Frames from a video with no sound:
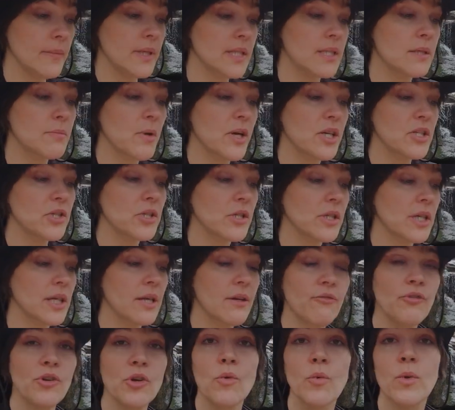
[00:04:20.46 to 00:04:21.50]
especially
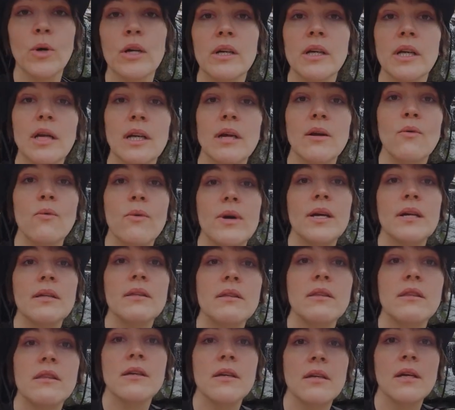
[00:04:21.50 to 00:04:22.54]
if you're working with
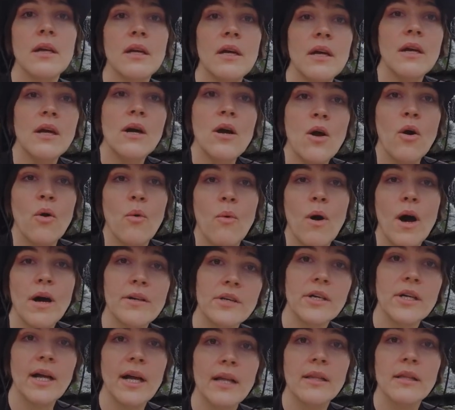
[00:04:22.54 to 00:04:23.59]

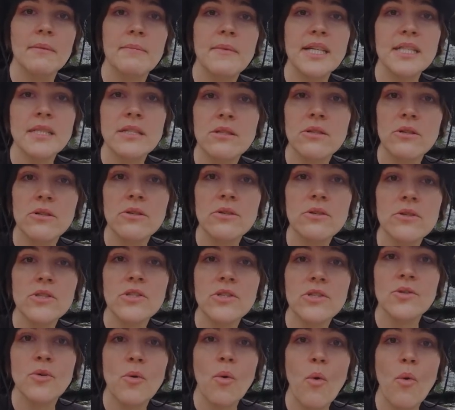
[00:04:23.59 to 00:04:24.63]
water
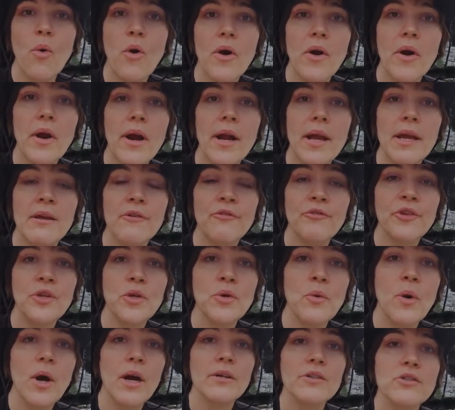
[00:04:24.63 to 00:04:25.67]
elementals or if
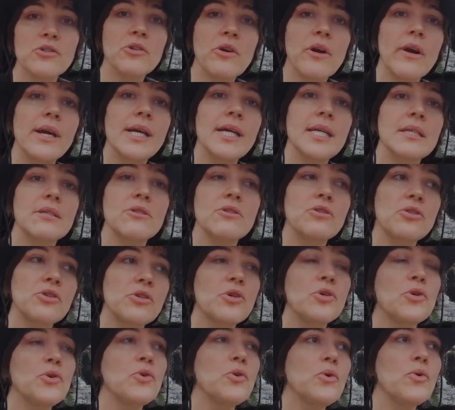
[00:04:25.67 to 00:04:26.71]
you are trying
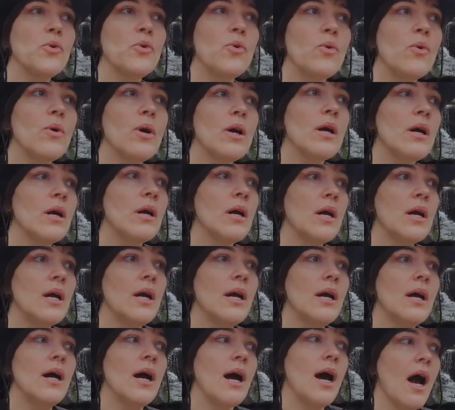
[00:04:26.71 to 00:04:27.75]
to
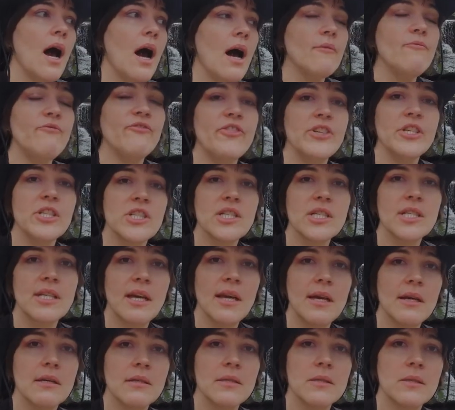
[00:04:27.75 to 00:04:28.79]

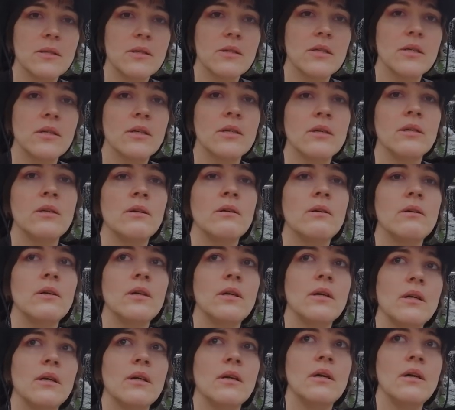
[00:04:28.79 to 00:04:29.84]
obfuscate
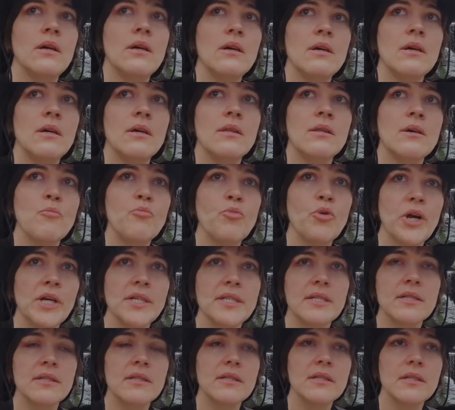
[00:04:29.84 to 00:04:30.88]
the
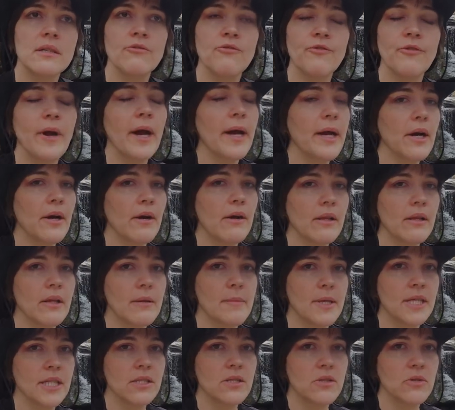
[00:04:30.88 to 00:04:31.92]
presence of fire
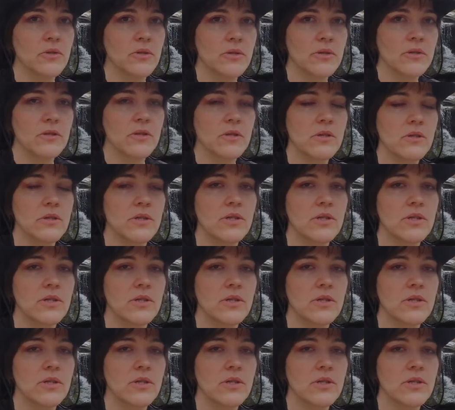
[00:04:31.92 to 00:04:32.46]
elementals